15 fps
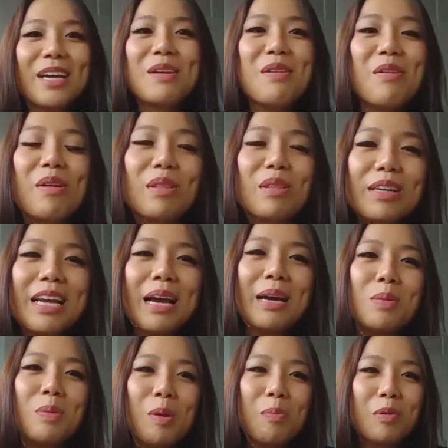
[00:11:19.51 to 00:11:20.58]
You know, a lot of
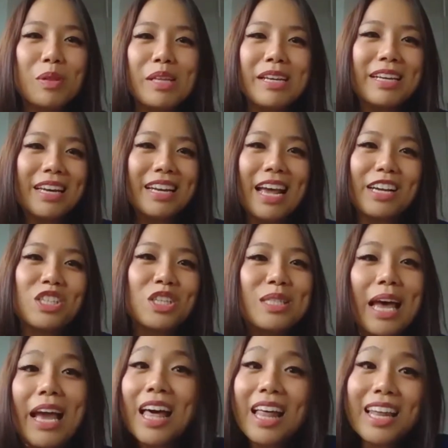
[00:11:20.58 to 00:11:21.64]
times people think connections
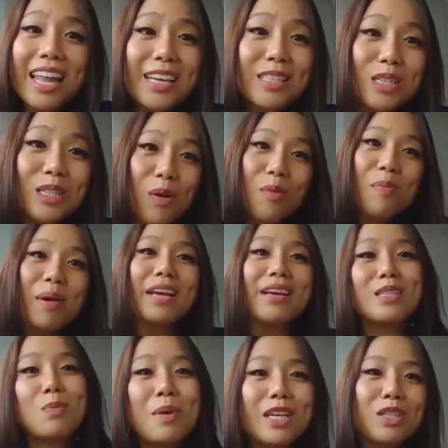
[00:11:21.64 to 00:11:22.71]
like, let's go make
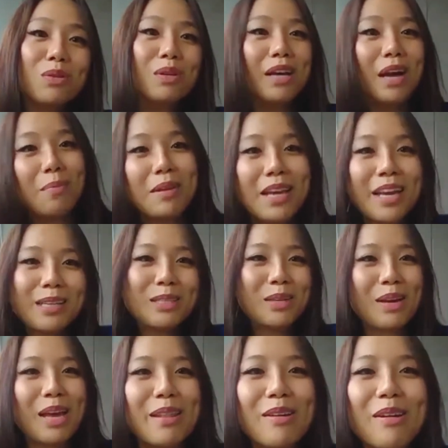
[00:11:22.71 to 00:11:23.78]
a special cupcake
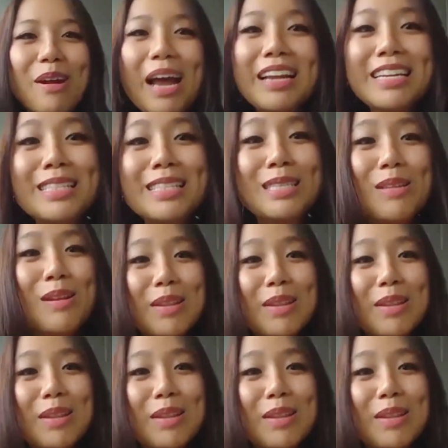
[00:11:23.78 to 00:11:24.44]
together. And it's,